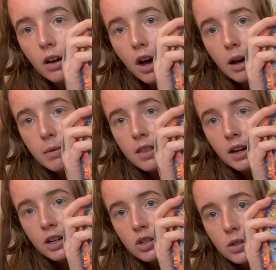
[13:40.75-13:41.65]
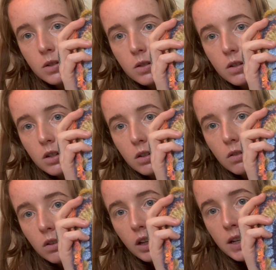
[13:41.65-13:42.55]
And then I just
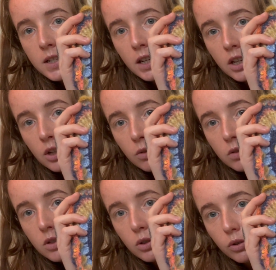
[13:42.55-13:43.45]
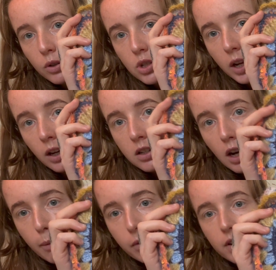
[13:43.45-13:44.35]
continued to crochet on
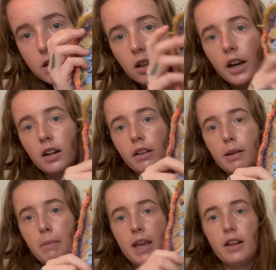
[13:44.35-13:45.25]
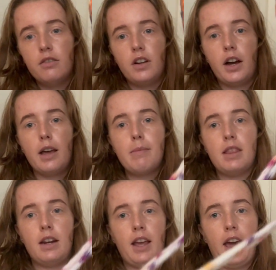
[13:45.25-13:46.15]
top of it to kind of like make it a vibe, and
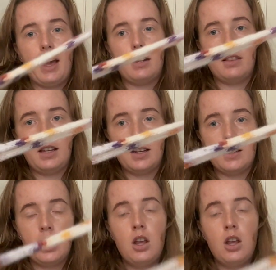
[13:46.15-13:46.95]
then I added these